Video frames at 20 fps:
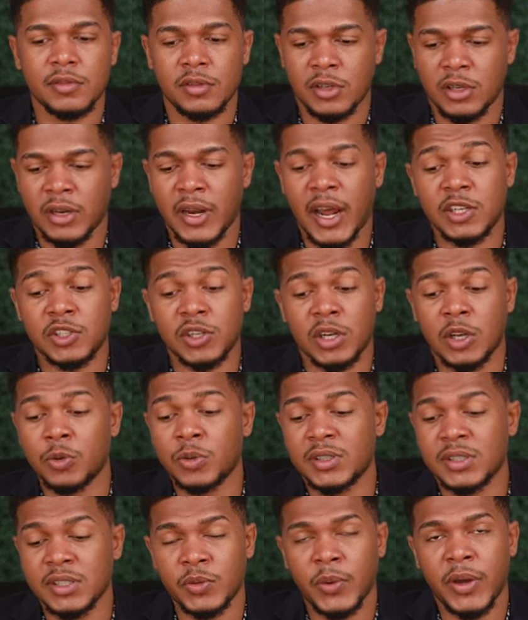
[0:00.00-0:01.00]
naturally, you
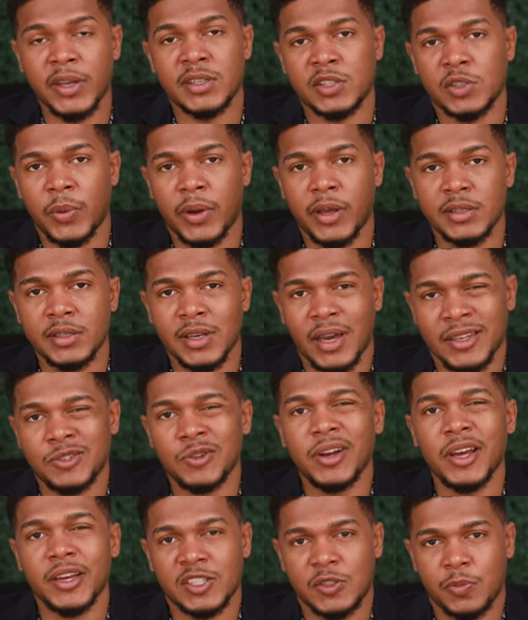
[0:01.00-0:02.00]
would see 2020, as
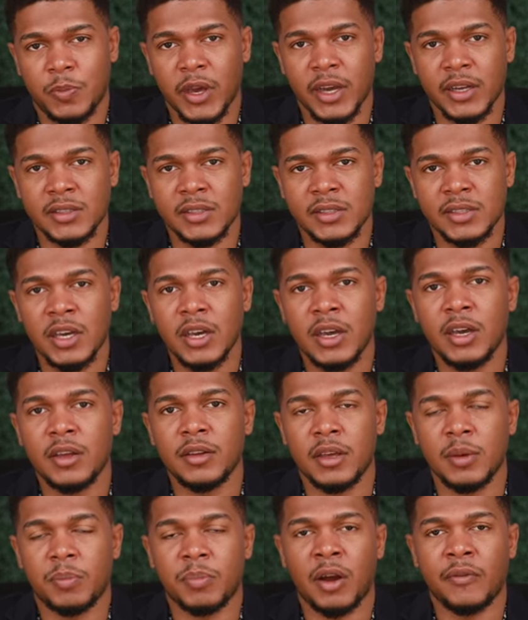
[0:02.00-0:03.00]
you'd expect,
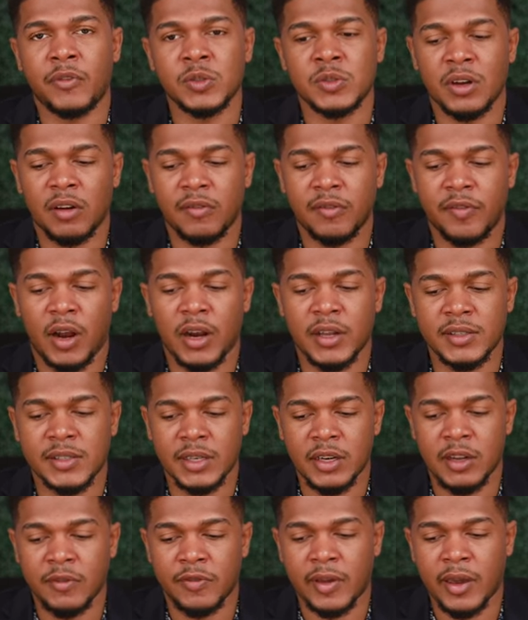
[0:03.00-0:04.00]
the profits would have fallen
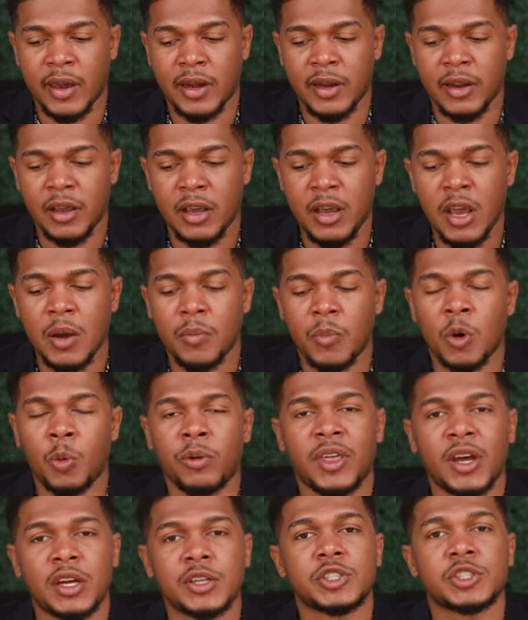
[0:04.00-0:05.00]
significantly, but
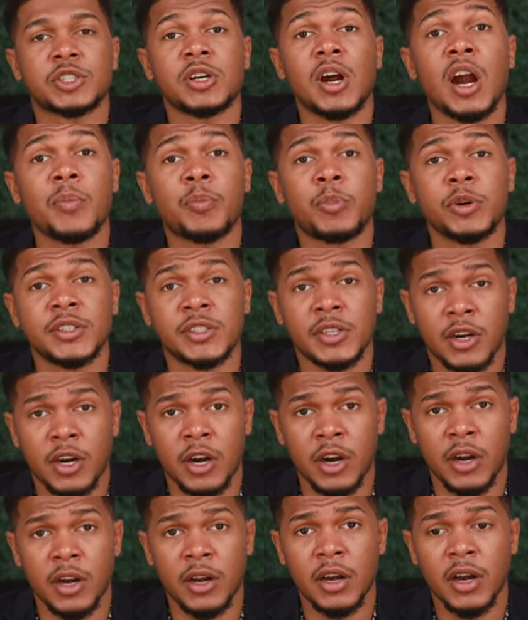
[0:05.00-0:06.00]
with a sharp
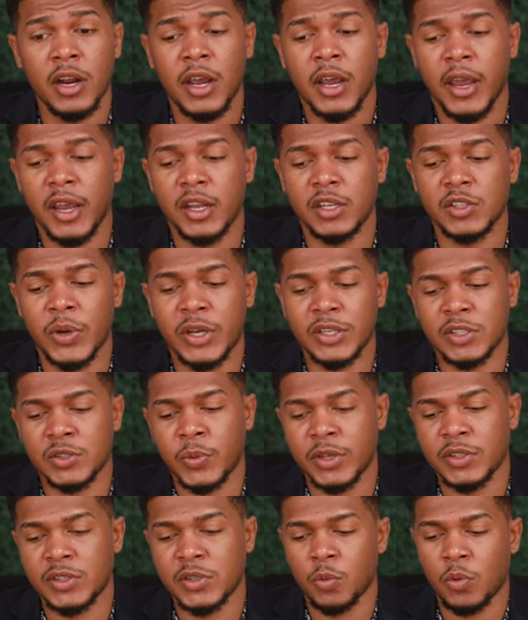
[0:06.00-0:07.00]
return in
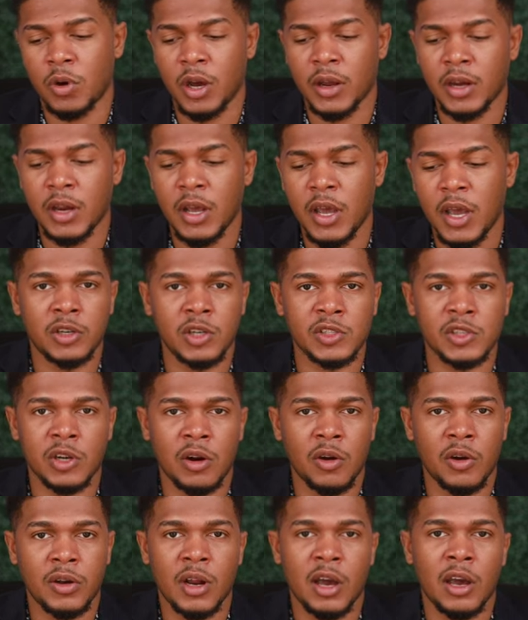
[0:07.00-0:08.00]
2021, just
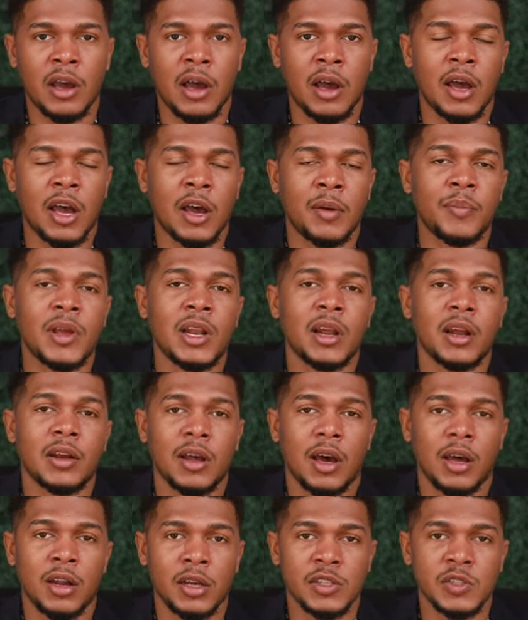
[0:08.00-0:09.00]
around $1 million
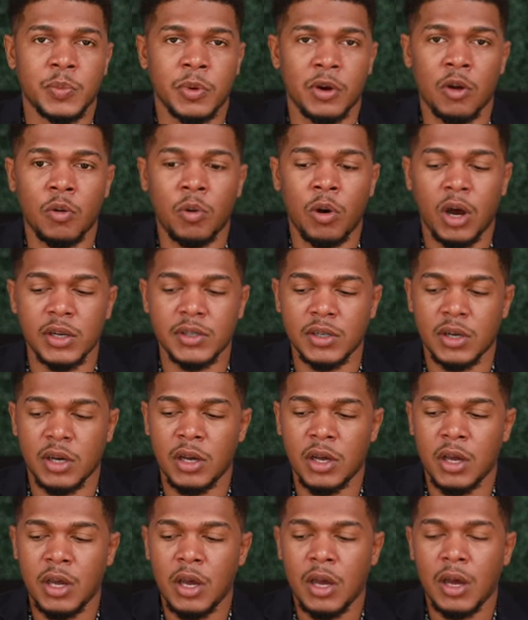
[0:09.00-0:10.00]
per quarter.
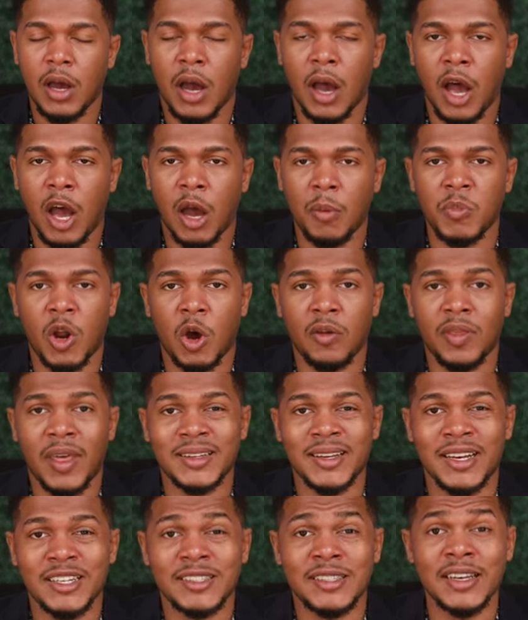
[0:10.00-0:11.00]
Now
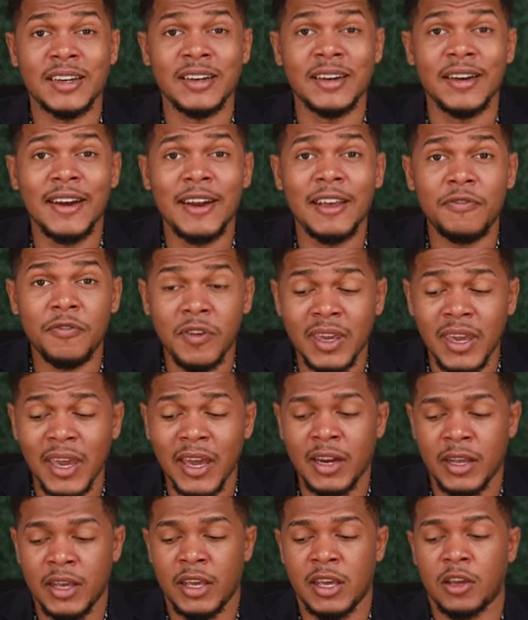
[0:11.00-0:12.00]
that has
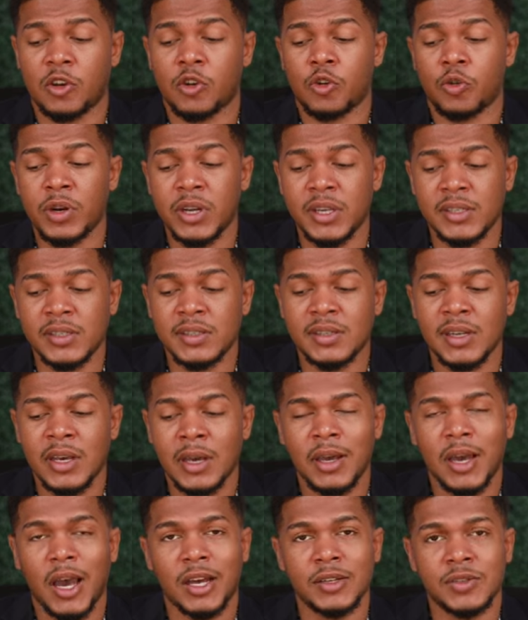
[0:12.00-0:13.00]
significantly increased
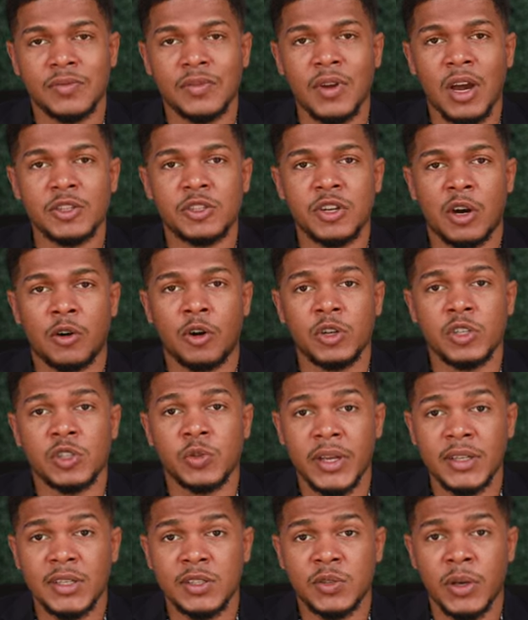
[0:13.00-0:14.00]
as we've gotten to around
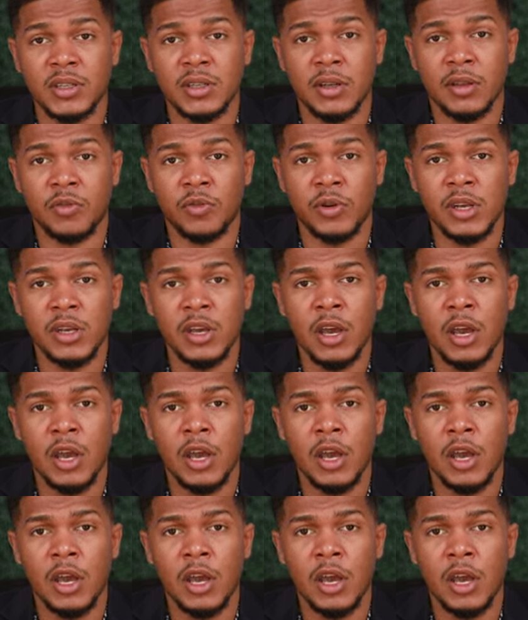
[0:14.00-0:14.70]
2023,